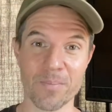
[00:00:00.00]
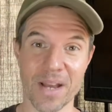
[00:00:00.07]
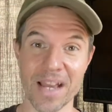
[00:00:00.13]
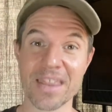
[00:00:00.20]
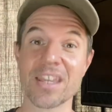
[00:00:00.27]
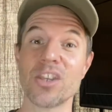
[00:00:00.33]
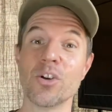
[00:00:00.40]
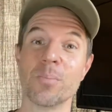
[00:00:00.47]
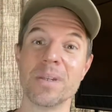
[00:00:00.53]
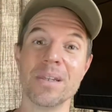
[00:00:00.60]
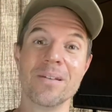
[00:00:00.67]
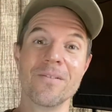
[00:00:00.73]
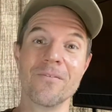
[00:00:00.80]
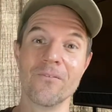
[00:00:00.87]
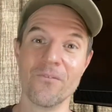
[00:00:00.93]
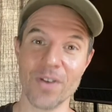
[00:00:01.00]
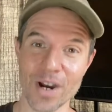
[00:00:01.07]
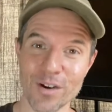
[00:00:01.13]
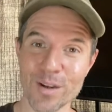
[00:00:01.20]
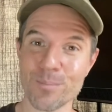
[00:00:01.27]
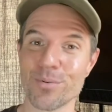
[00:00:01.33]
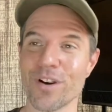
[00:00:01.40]
I think you'll be
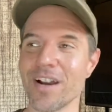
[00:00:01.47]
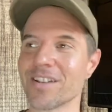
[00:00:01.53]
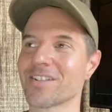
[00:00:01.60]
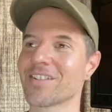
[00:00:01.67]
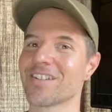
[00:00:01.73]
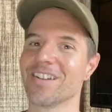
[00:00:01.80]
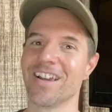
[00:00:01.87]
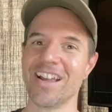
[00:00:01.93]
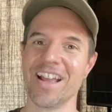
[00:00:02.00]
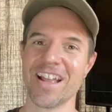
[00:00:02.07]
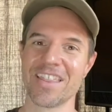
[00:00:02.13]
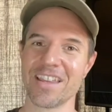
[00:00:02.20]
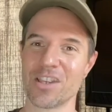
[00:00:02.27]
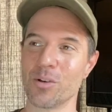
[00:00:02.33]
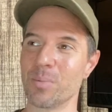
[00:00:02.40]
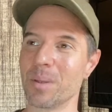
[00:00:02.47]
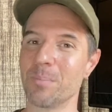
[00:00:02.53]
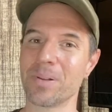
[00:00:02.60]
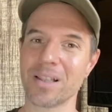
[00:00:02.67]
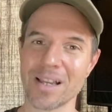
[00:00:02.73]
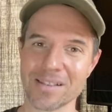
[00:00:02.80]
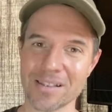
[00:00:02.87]
very impressed. I think you'll be
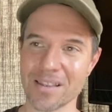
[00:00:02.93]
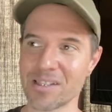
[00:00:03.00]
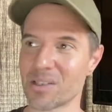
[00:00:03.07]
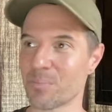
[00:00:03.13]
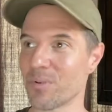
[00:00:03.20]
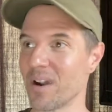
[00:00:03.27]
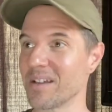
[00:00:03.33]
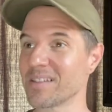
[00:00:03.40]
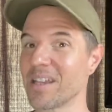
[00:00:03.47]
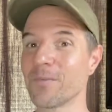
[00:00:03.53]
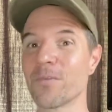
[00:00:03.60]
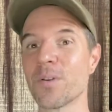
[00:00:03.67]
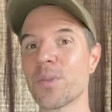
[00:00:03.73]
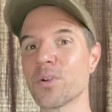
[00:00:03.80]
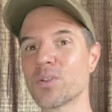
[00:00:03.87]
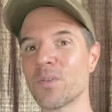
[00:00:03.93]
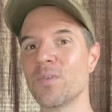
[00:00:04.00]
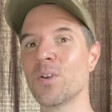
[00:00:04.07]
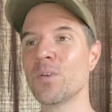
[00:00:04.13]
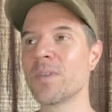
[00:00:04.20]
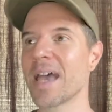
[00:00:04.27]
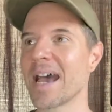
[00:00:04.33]
pleasantly surprised. And for those of
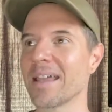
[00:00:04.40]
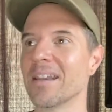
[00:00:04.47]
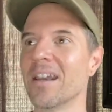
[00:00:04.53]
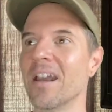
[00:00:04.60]
you that